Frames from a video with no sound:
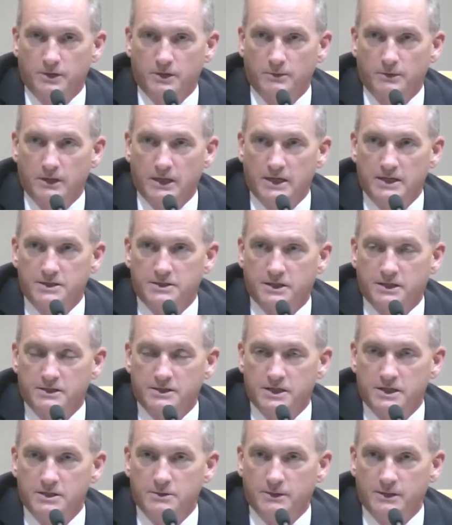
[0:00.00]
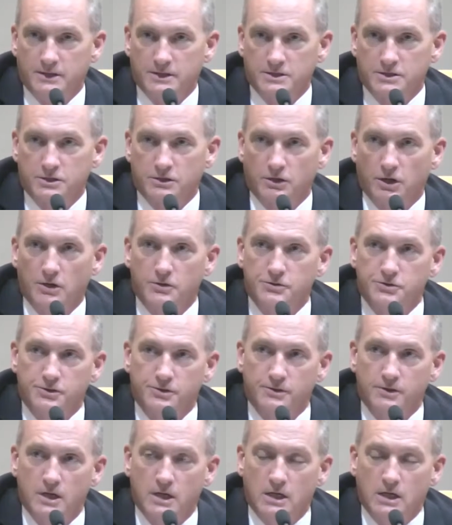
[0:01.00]
really related to continuing
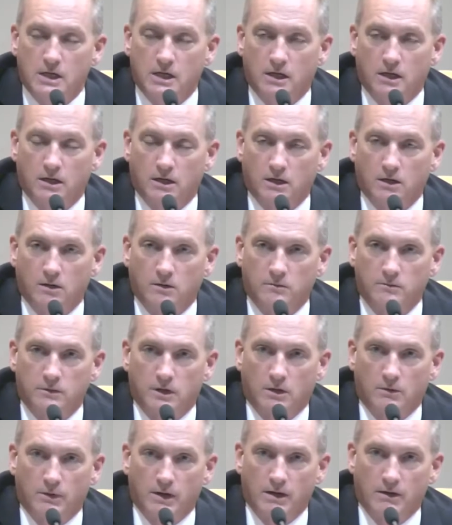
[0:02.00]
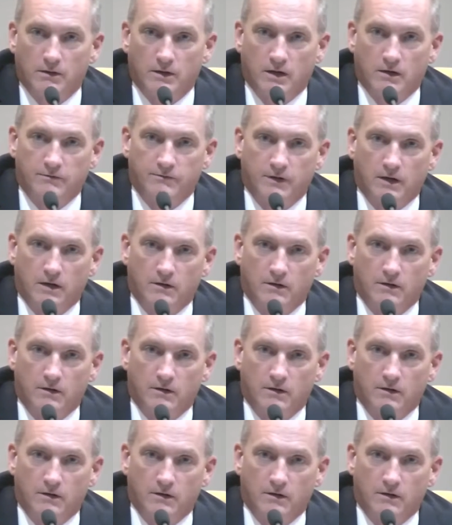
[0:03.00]
disclosure um, around our,